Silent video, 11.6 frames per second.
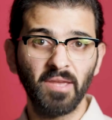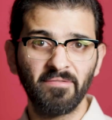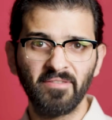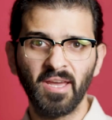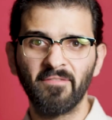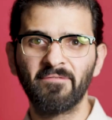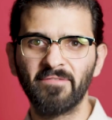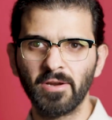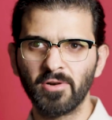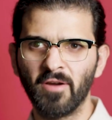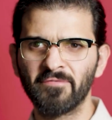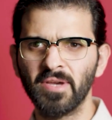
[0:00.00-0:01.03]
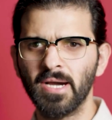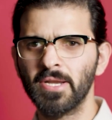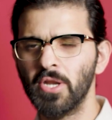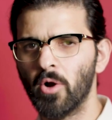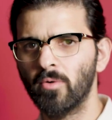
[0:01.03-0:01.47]
If you have fear of the
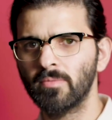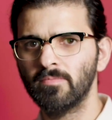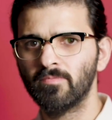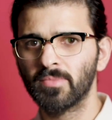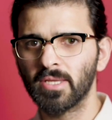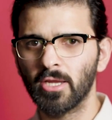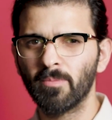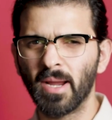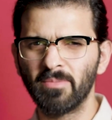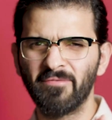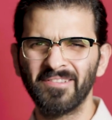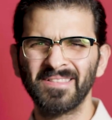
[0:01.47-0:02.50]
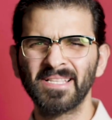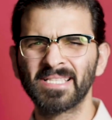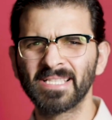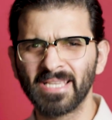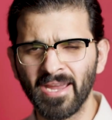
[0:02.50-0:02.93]
unknown, you might be feeling
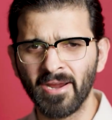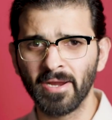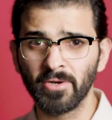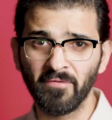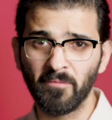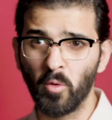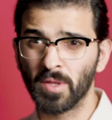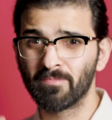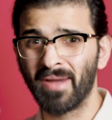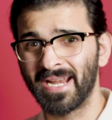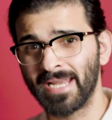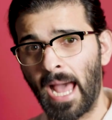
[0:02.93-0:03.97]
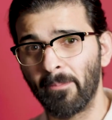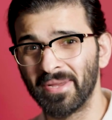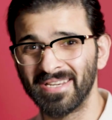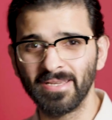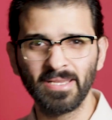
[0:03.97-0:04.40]
scared of what might
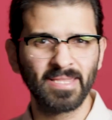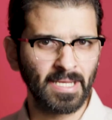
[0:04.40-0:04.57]
happen in the